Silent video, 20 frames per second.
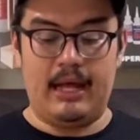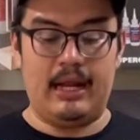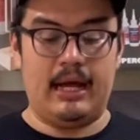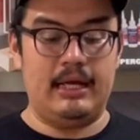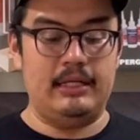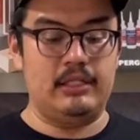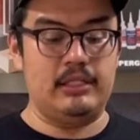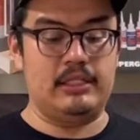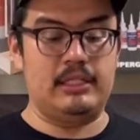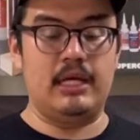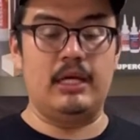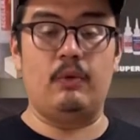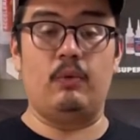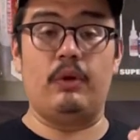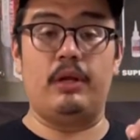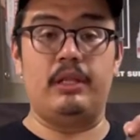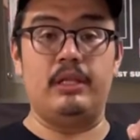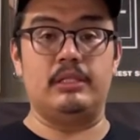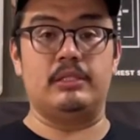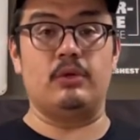I just take one
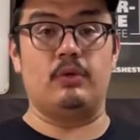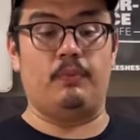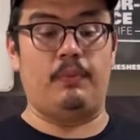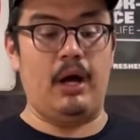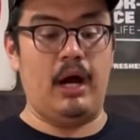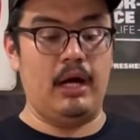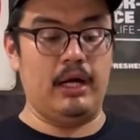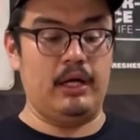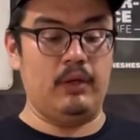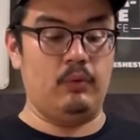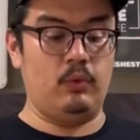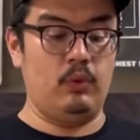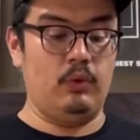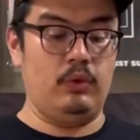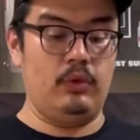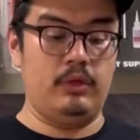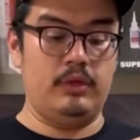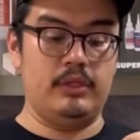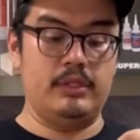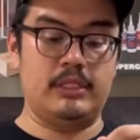of these little pocket
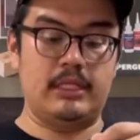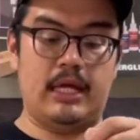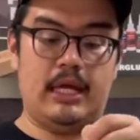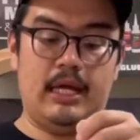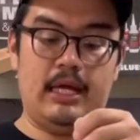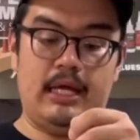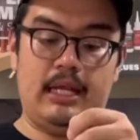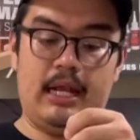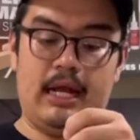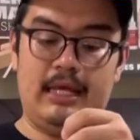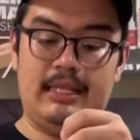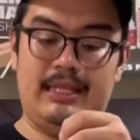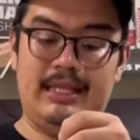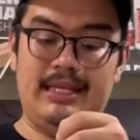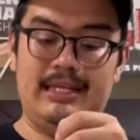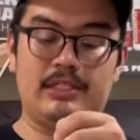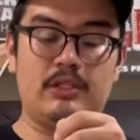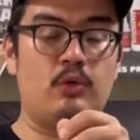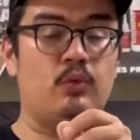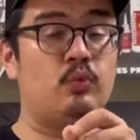rulers, and I think
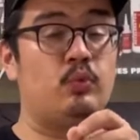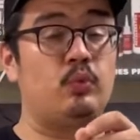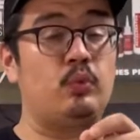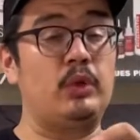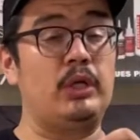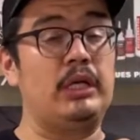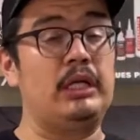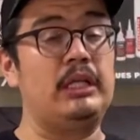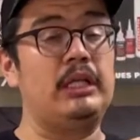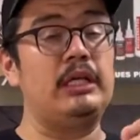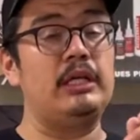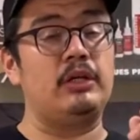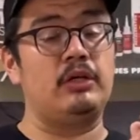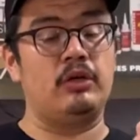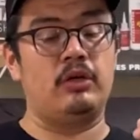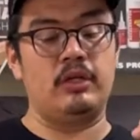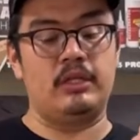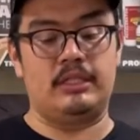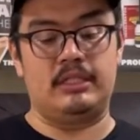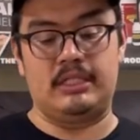it's a really
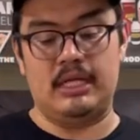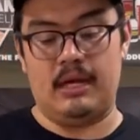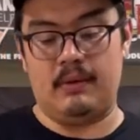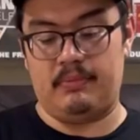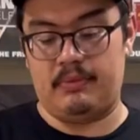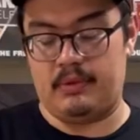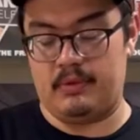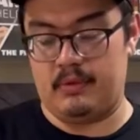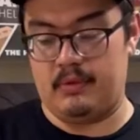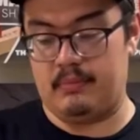good depth